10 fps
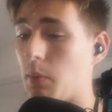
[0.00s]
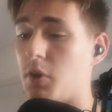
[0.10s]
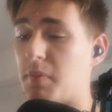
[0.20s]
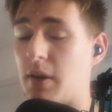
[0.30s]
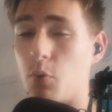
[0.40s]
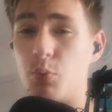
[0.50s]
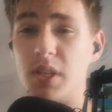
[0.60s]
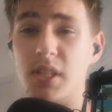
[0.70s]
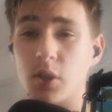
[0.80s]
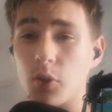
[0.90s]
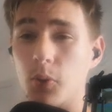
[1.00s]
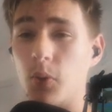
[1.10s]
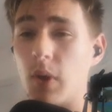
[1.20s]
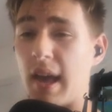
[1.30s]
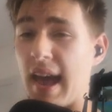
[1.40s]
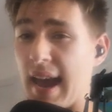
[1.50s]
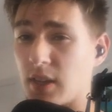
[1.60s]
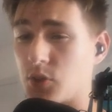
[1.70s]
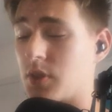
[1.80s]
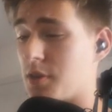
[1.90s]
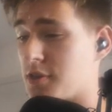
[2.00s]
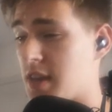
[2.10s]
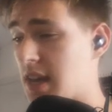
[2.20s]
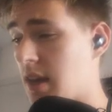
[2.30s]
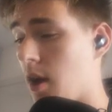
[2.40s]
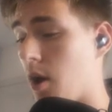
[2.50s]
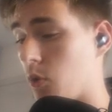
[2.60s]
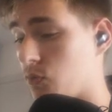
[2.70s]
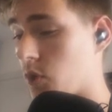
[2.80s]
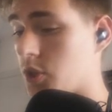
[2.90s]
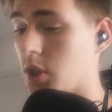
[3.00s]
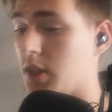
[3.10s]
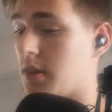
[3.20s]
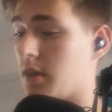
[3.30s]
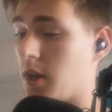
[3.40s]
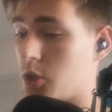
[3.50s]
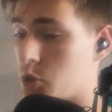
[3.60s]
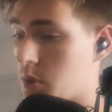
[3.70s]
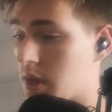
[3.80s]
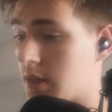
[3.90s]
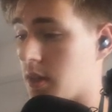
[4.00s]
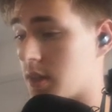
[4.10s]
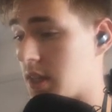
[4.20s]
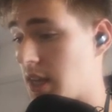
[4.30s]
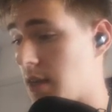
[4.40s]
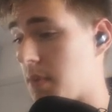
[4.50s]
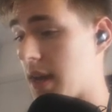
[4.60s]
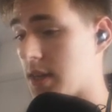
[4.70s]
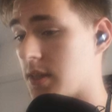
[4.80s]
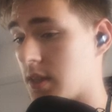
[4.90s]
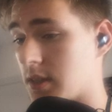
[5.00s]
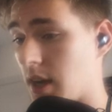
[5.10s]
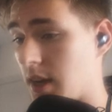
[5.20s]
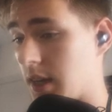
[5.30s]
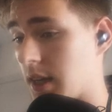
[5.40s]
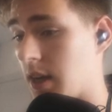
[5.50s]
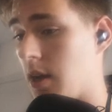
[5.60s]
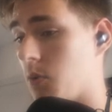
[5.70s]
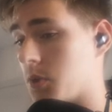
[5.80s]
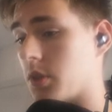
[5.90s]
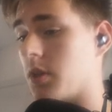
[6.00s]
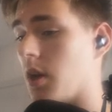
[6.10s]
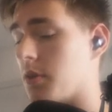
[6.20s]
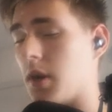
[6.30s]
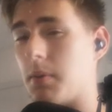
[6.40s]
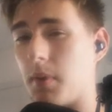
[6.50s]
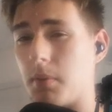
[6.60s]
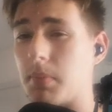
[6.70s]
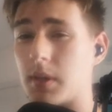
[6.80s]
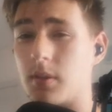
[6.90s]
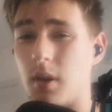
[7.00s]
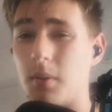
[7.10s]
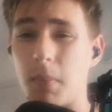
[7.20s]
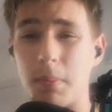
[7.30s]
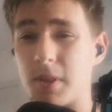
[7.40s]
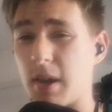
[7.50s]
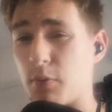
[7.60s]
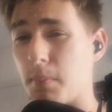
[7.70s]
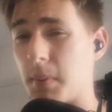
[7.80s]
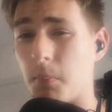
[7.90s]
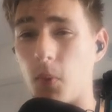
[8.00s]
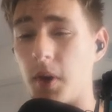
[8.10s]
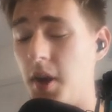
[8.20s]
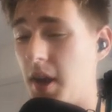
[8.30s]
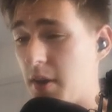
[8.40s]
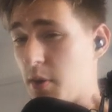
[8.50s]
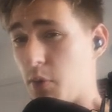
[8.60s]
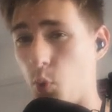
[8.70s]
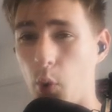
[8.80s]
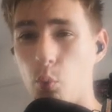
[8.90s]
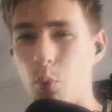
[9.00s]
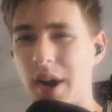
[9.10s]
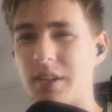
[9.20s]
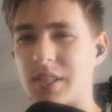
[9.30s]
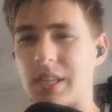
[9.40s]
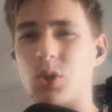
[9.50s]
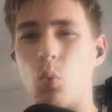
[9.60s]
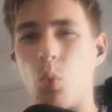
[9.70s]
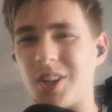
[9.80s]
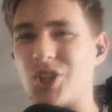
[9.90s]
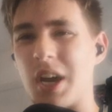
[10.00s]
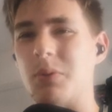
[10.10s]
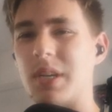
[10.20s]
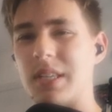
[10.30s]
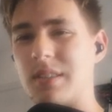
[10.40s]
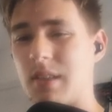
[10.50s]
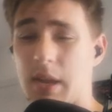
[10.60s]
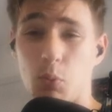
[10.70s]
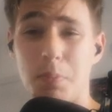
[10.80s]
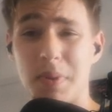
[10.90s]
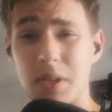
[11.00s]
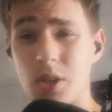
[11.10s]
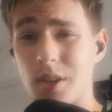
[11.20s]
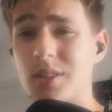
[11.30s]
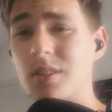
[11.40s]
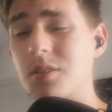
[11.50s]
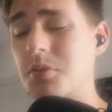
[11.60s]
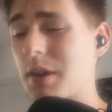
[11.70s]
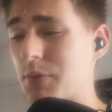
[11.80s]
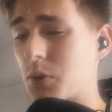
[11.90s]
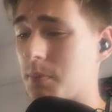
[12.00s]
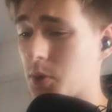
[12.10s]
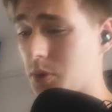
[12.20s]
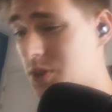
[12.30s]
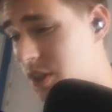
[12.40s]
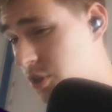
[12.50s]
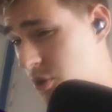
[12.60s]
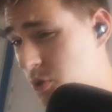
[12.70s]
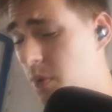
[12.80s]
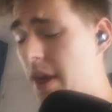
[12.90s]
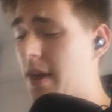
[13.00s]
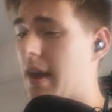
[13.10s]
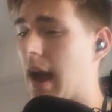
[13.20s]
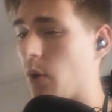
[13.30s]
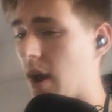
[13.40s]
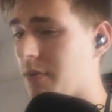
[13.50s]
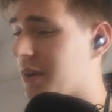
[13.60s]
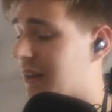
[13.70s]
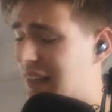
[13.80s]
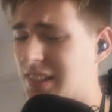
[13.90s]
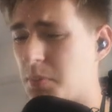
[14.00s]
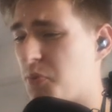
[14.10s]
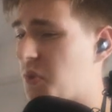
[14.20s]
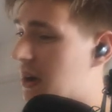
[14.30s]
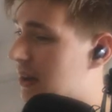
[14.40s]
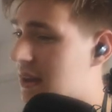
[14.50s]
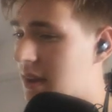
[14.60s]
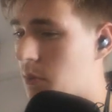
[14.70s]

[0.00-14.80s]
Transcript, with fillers: That would have been a really cool extra thing. Unfortunately, they're not doing it. The team team is deciding, which on the other end, might be good. Maybe they have a bit more uh, awareness as to what charity it would be good to give the cryptocurrency to. However, like I said before, uh,